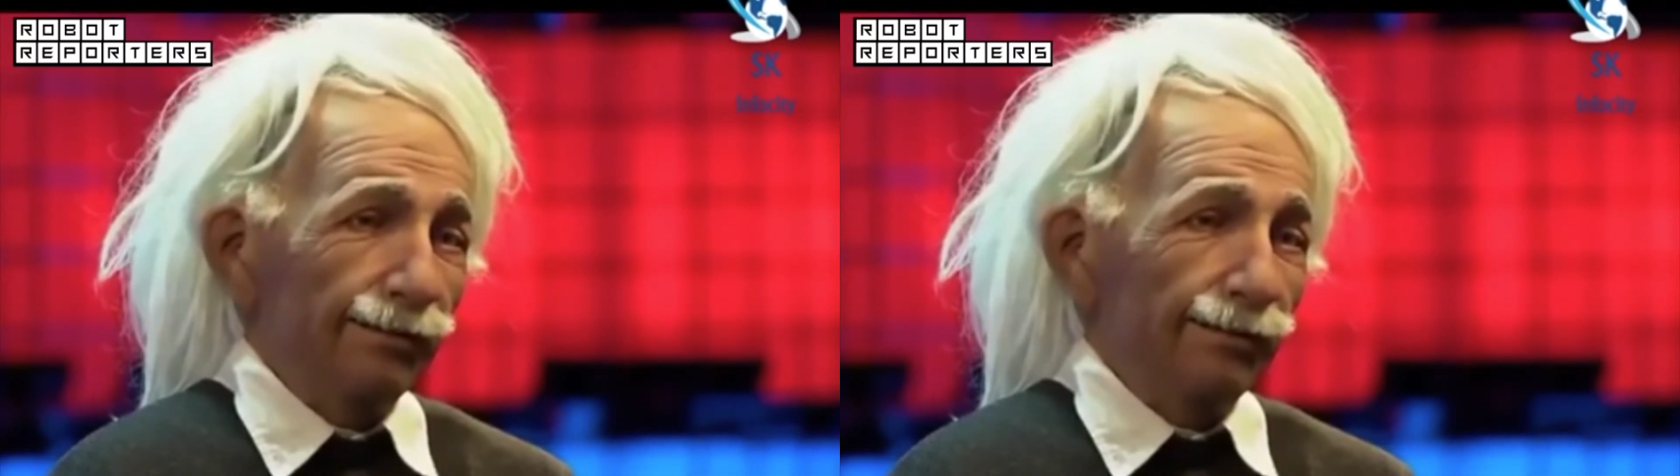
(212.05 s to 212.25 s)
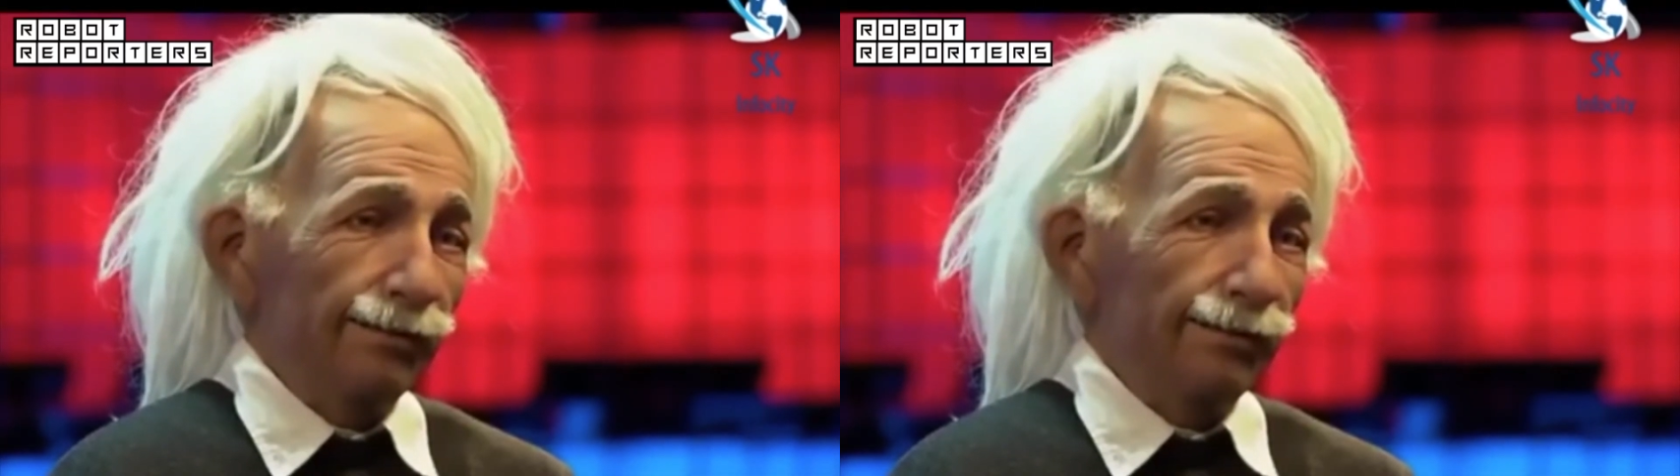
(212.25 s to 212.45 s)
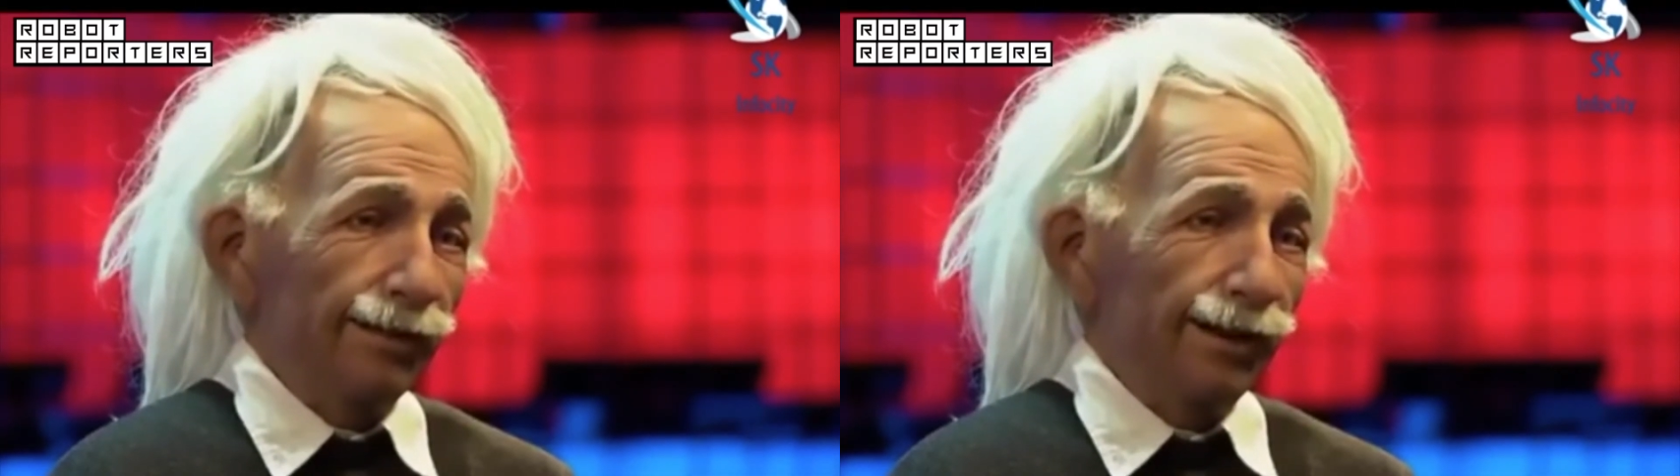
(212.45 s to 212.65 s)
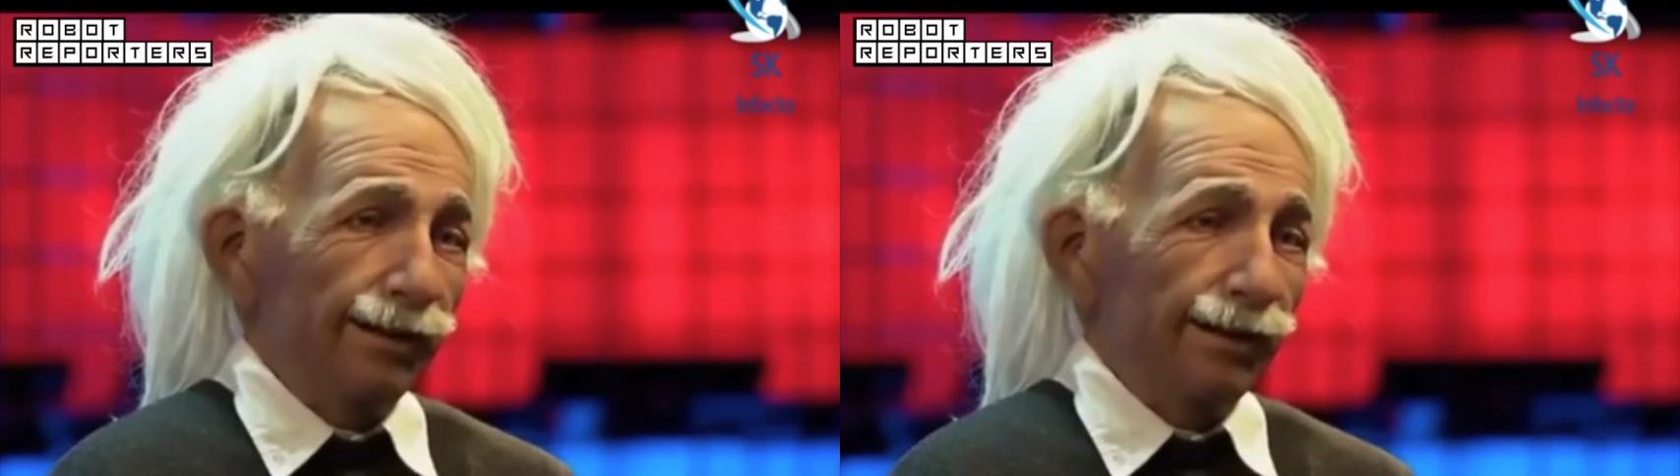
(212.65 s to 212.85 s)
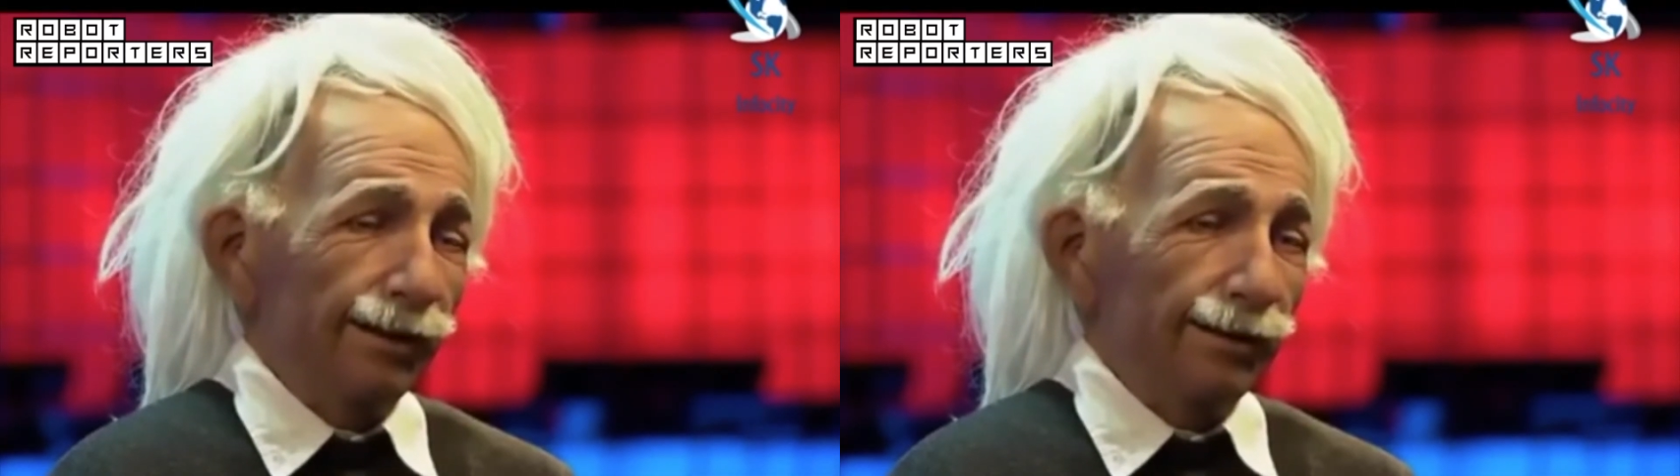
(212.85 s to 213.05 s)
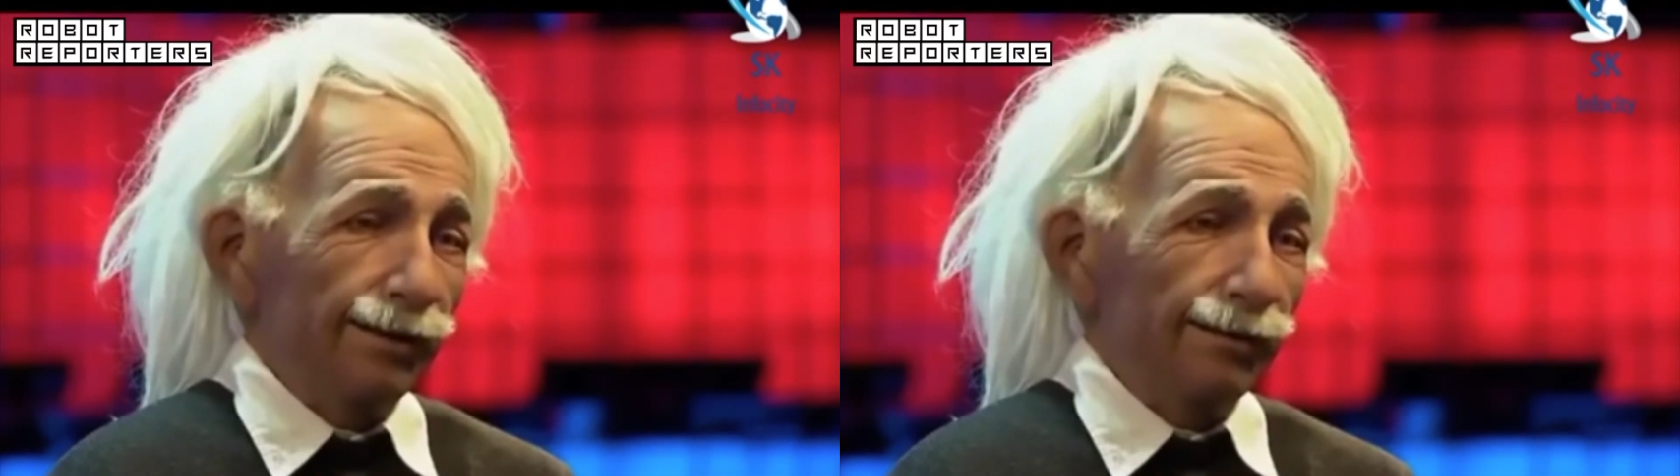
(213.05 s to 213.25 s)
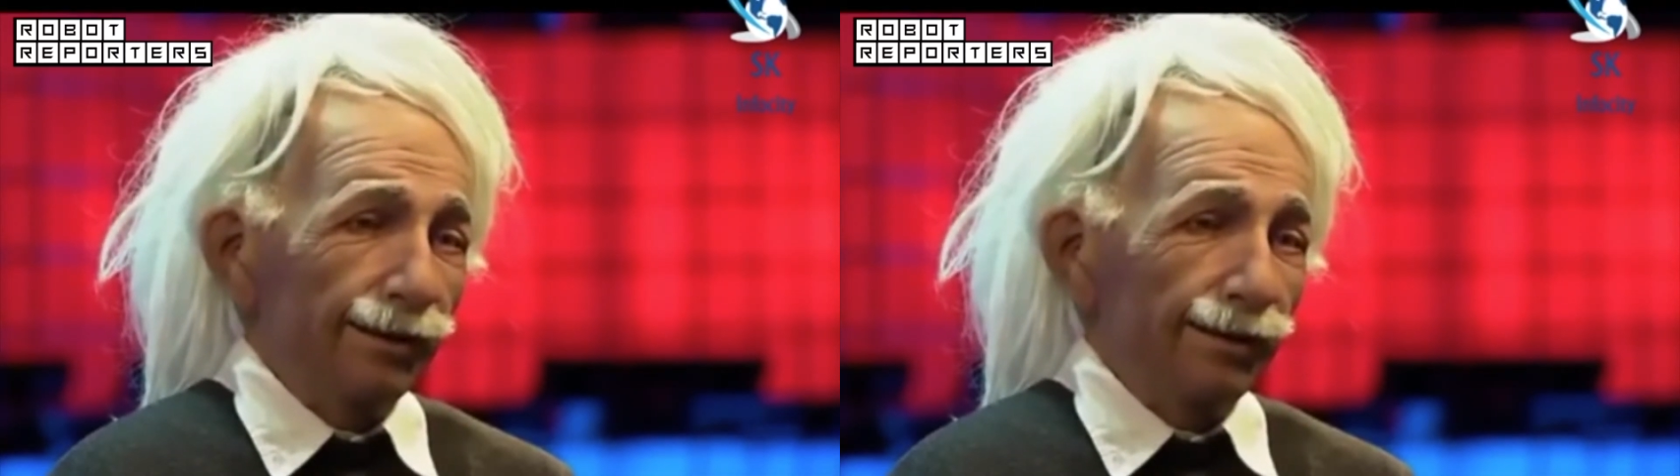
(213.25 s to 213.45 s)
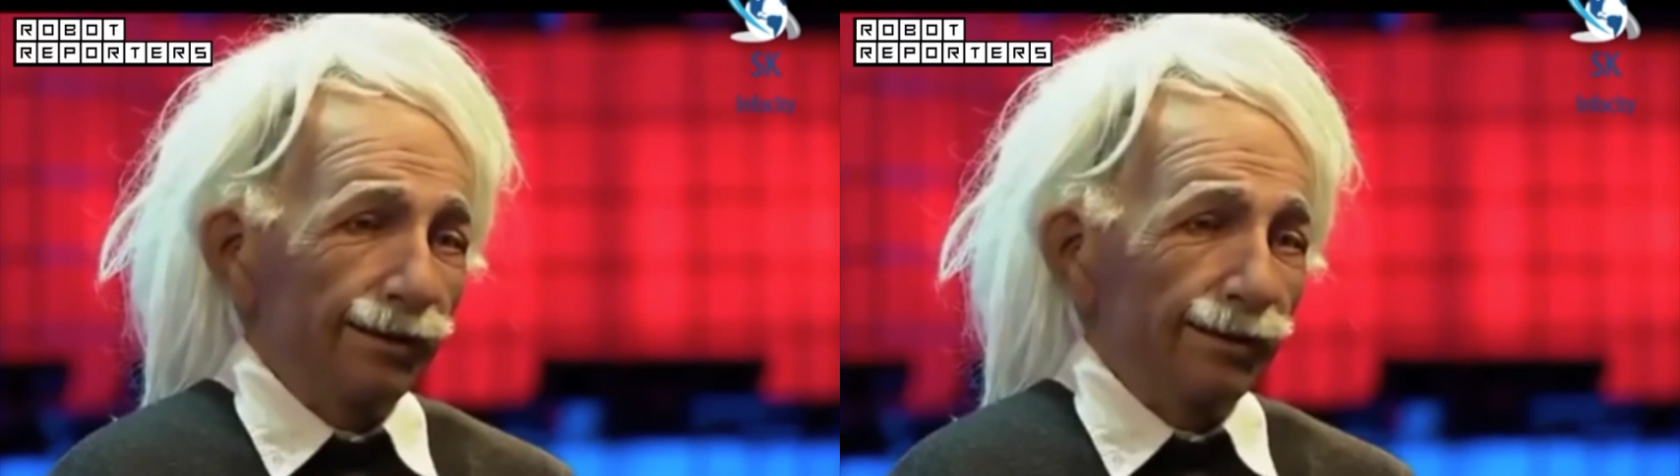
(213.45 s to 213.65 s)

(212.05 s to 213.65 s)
What I worry about is these